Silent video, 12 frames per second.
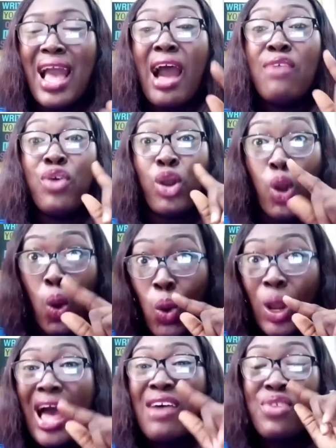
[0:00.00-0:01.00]
Have a
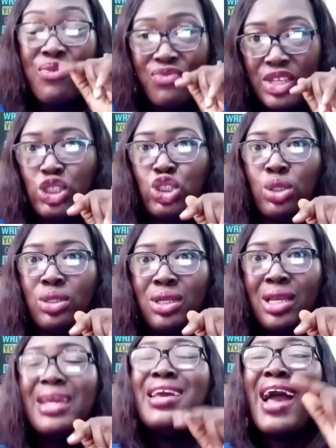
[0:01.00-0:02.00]
goal, have a vision,
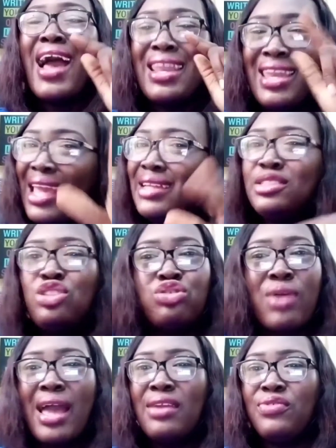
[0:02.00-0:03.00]
and let it
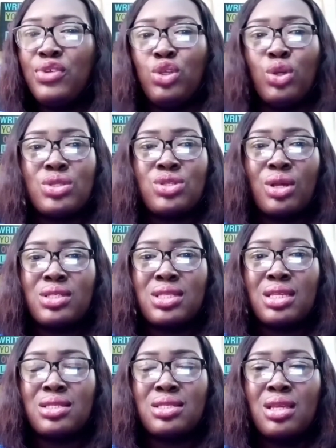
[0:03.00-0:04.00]
drive your
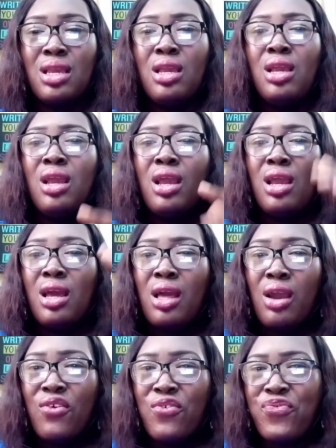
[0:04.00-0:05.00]
success.
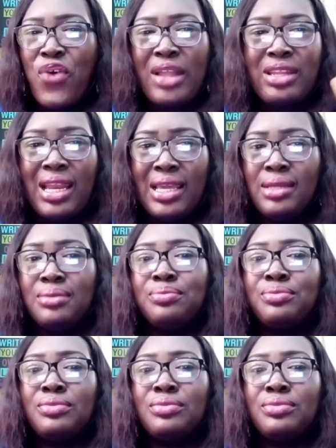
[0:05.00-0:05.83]
Fourthly,